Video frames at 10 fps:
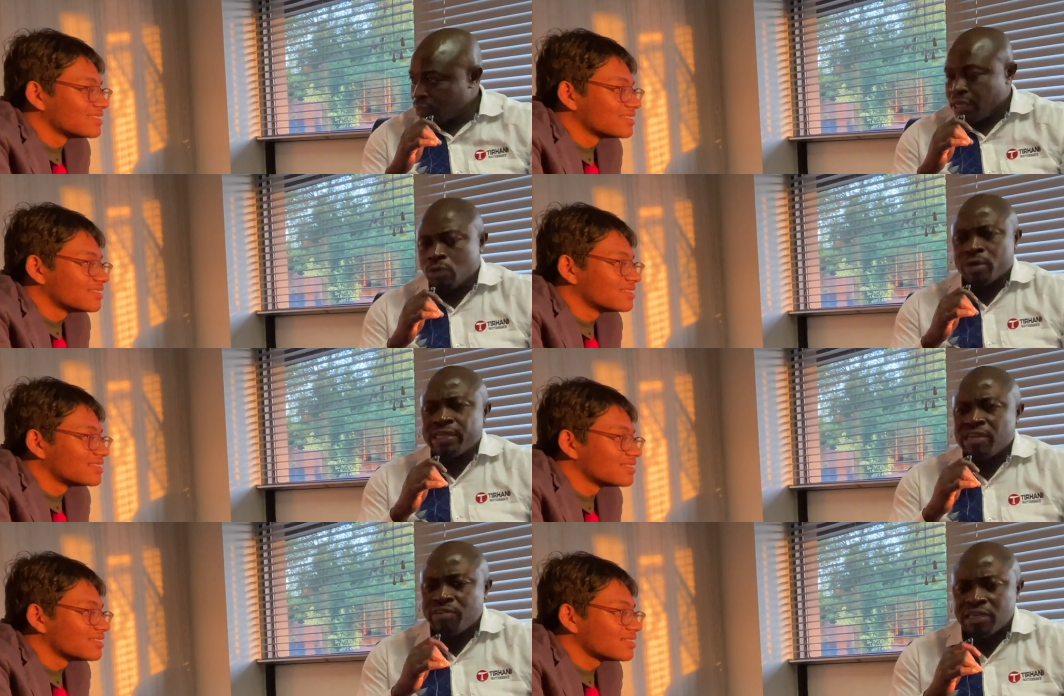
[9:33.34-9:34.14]
Speaker 1: And when
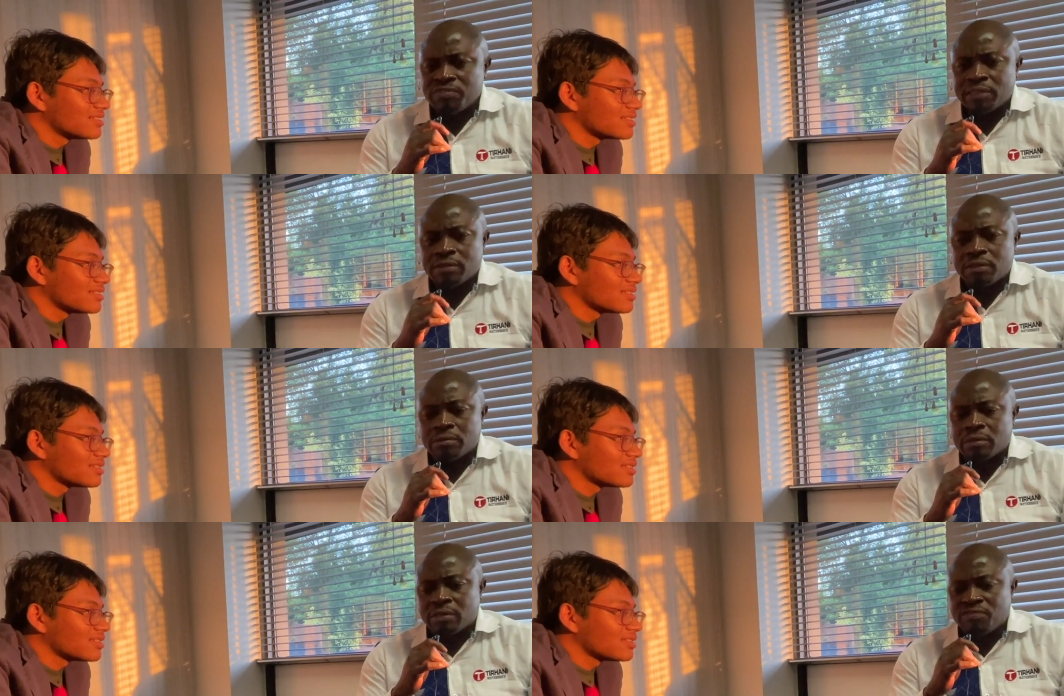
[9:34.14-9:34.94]
giver Rifa,
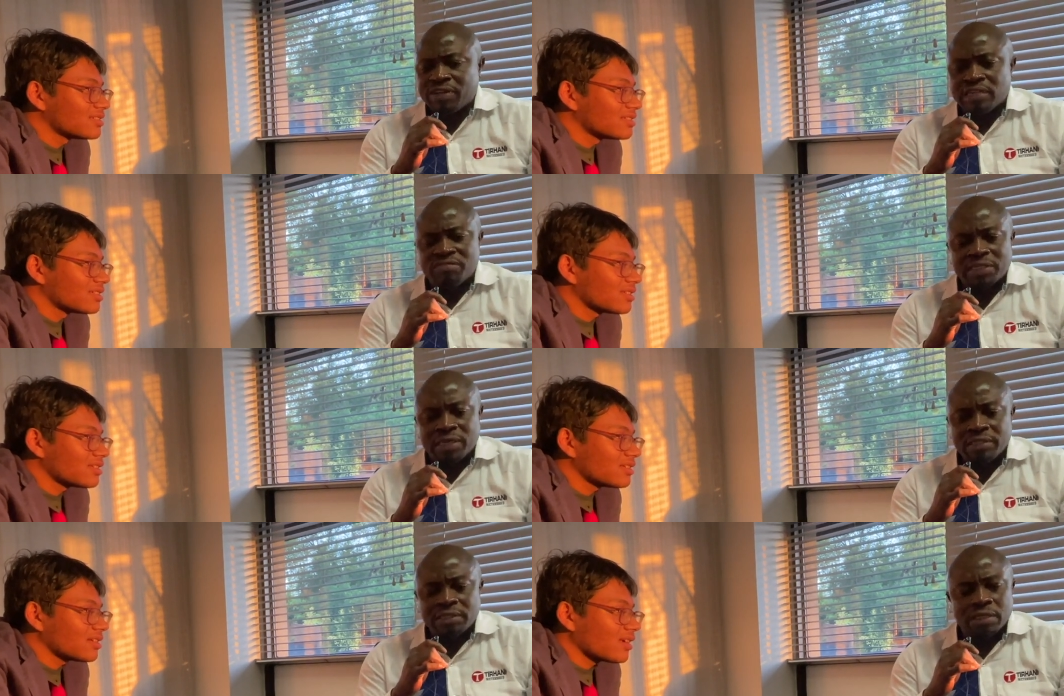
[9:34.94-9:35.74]
uh, Rifa gives an
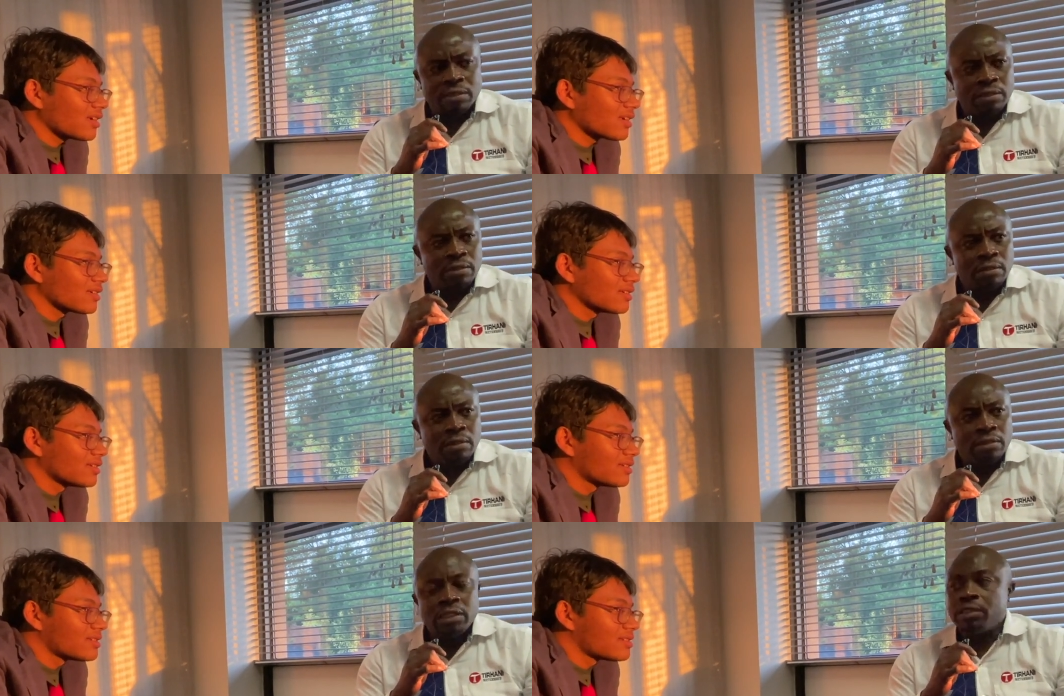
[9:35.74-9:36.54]
answer,
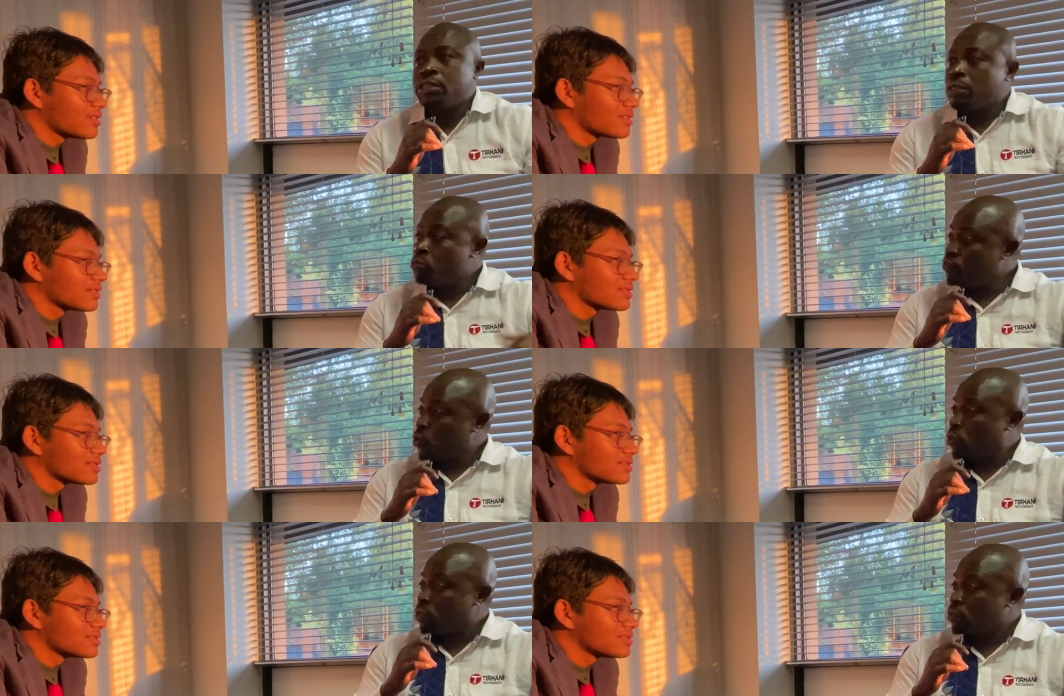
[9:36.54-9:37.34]
the teacher moves
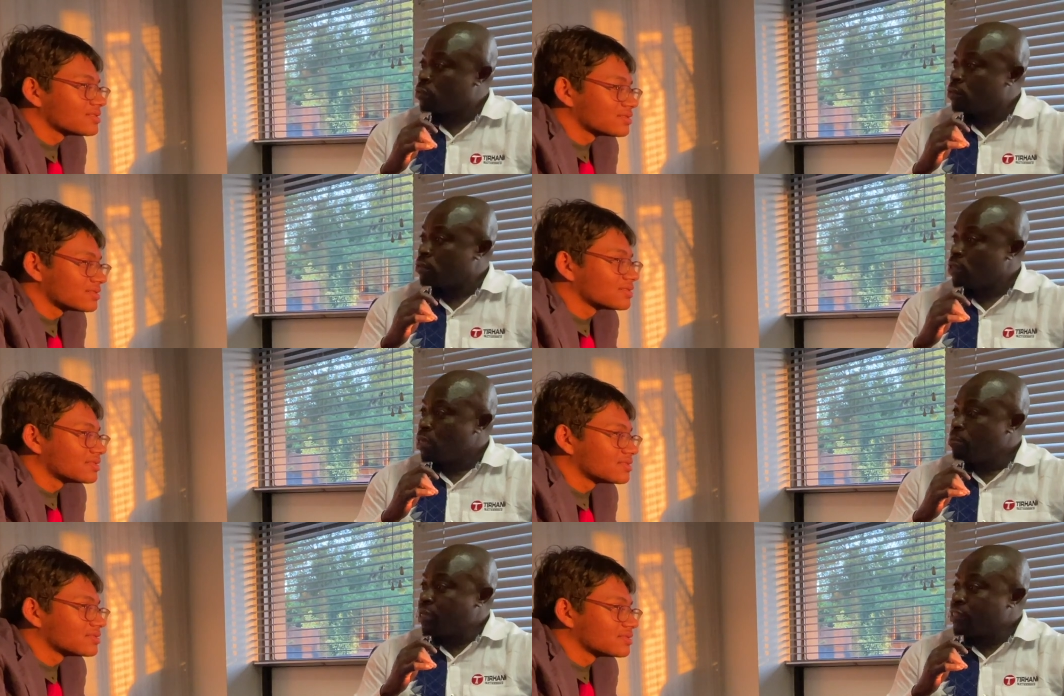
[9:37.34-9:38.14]
on.
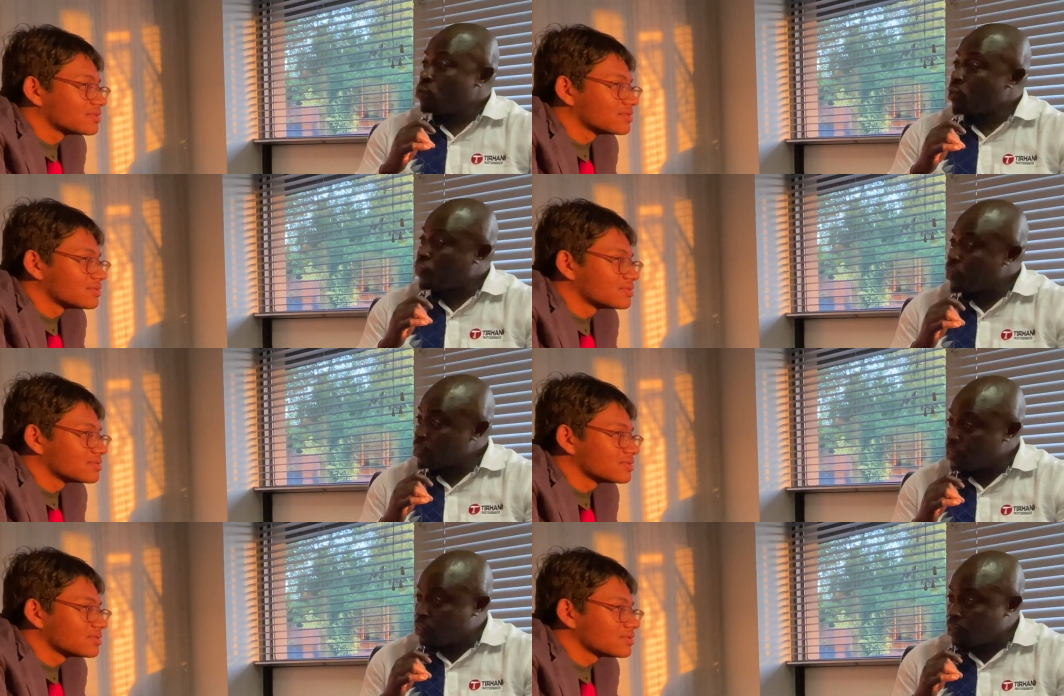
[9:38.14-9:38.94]
But there were
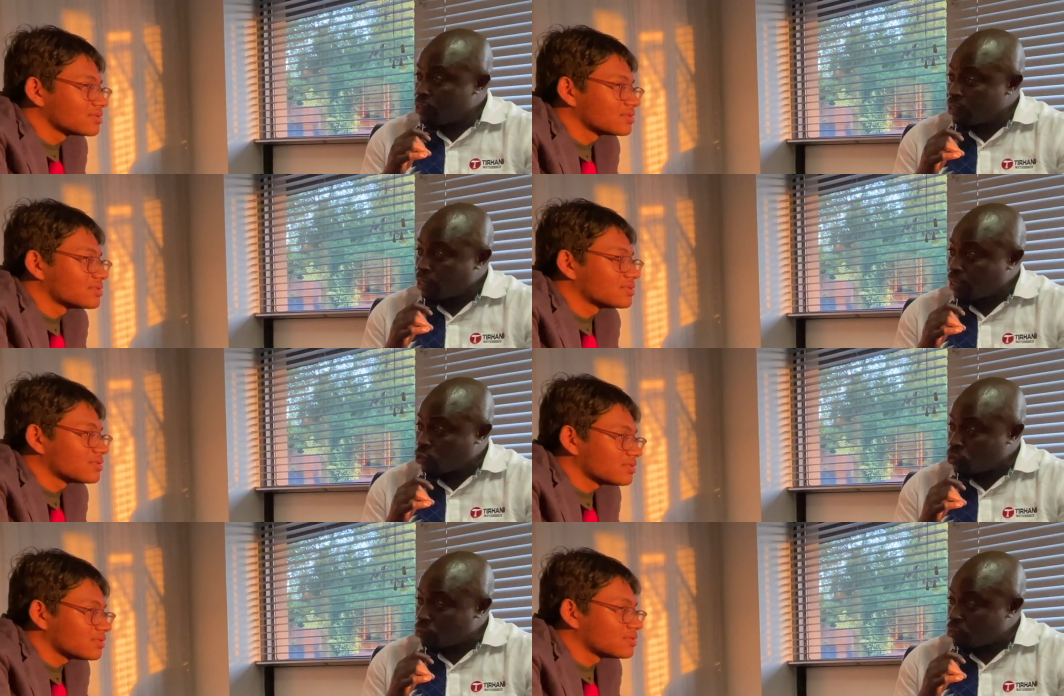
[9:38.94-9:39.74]
thirty kids in the
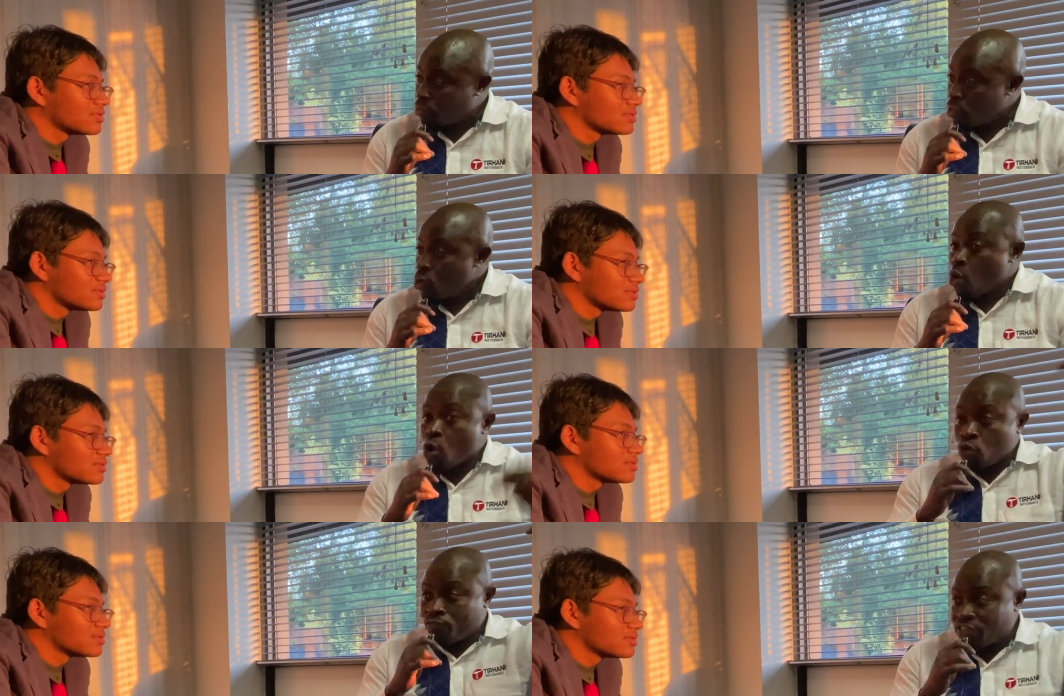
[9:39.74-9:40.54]
classroom.
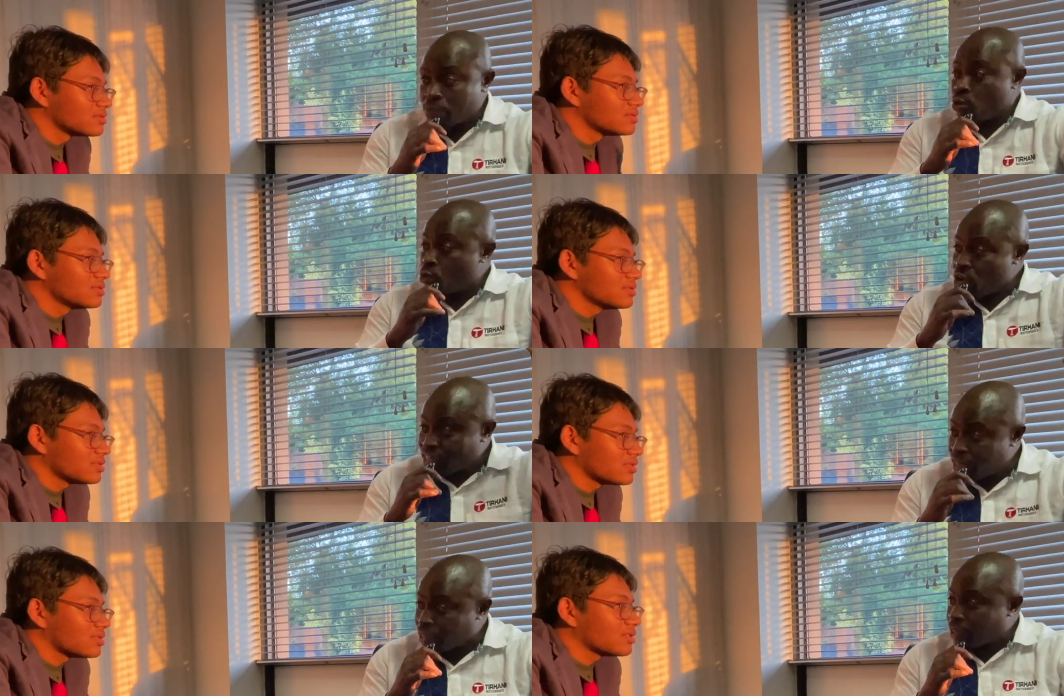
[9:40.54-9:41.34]
All of them were going
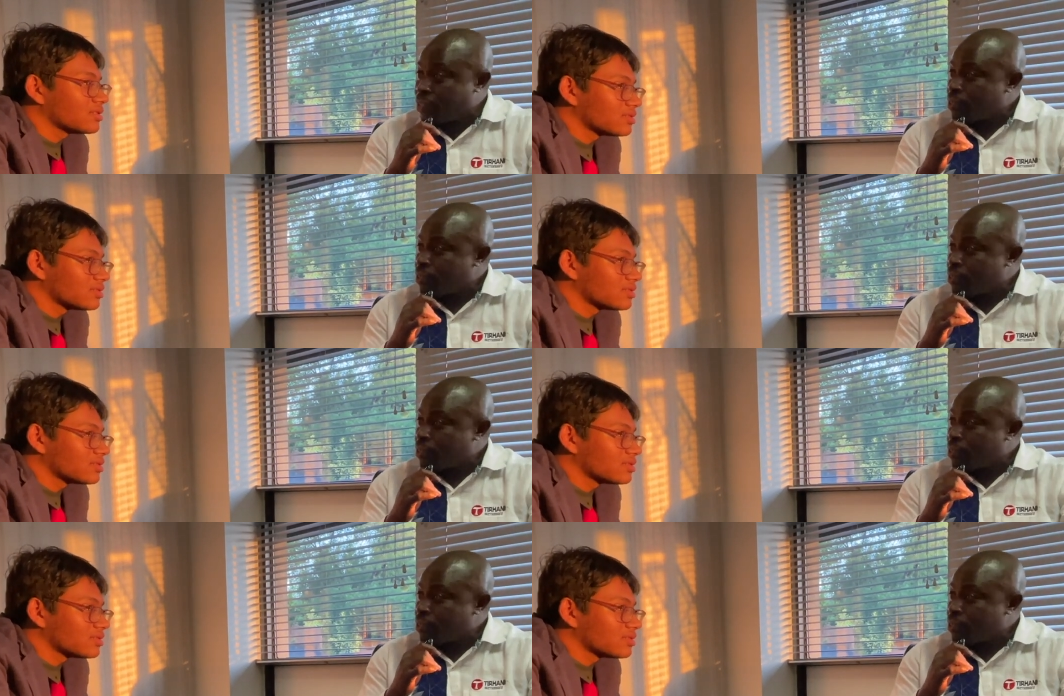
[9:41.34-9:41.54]
in.